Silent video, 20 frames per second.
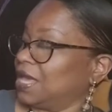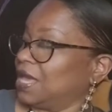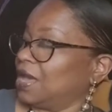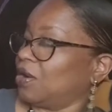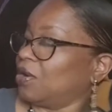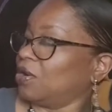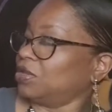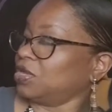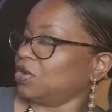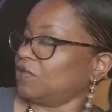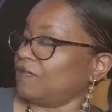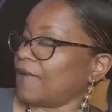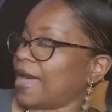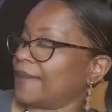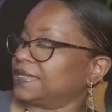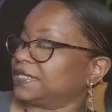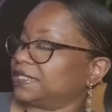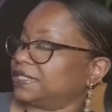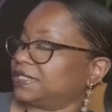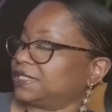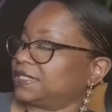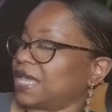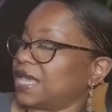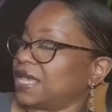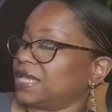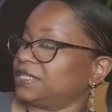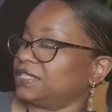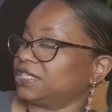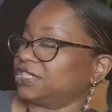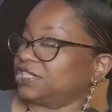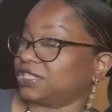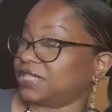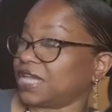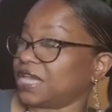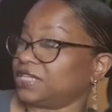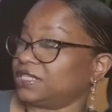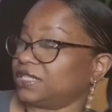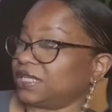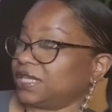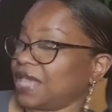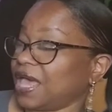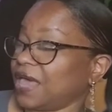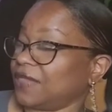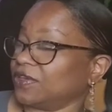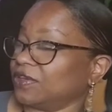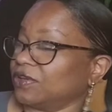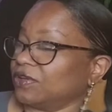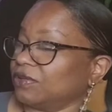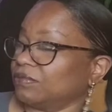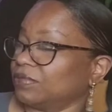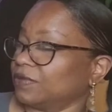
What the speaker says: Although Rabbit said to stay together,